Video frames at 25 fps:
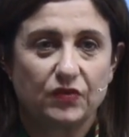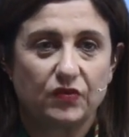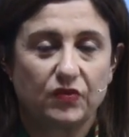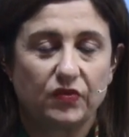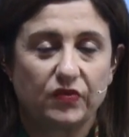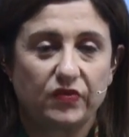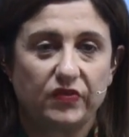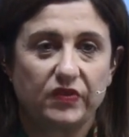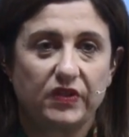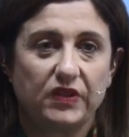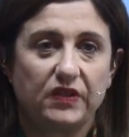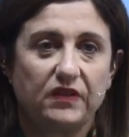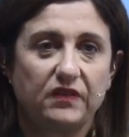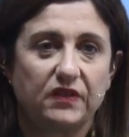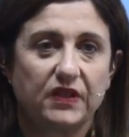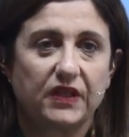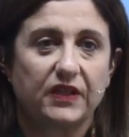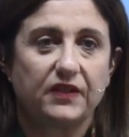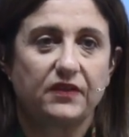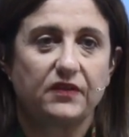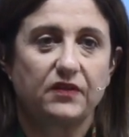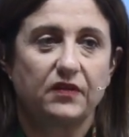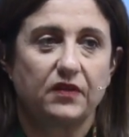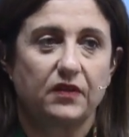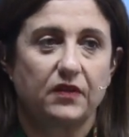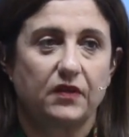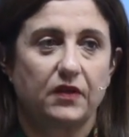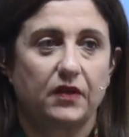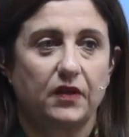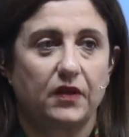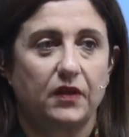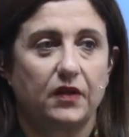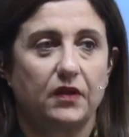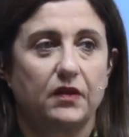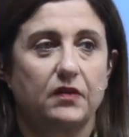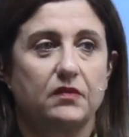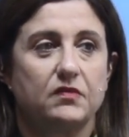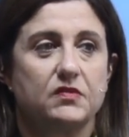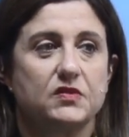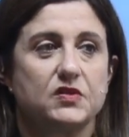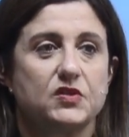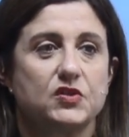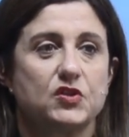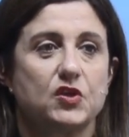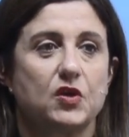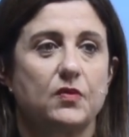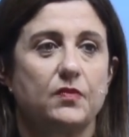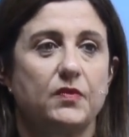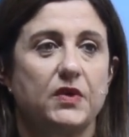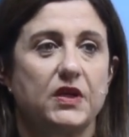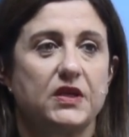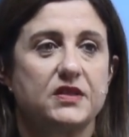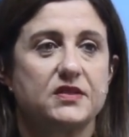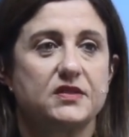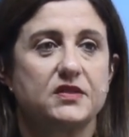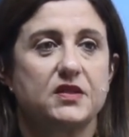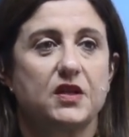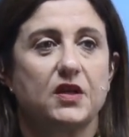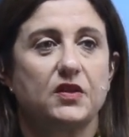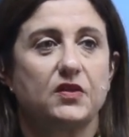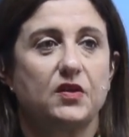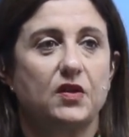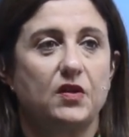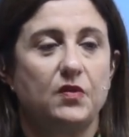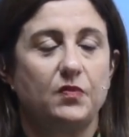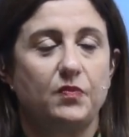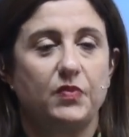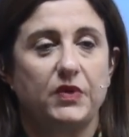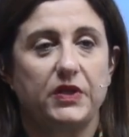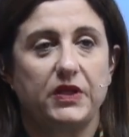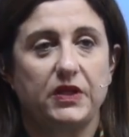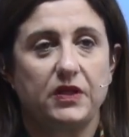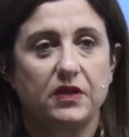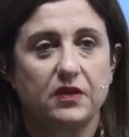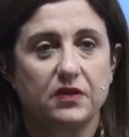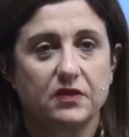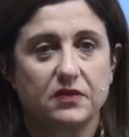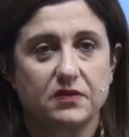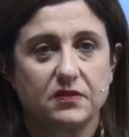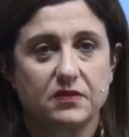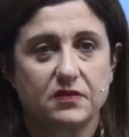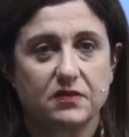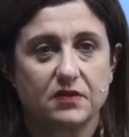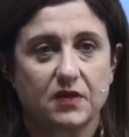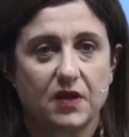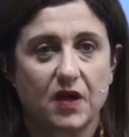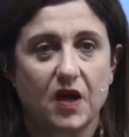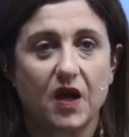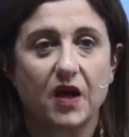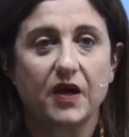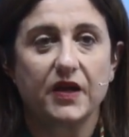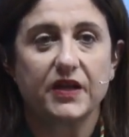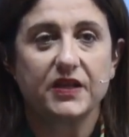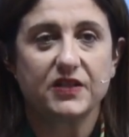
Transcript: to see that uh, some external players are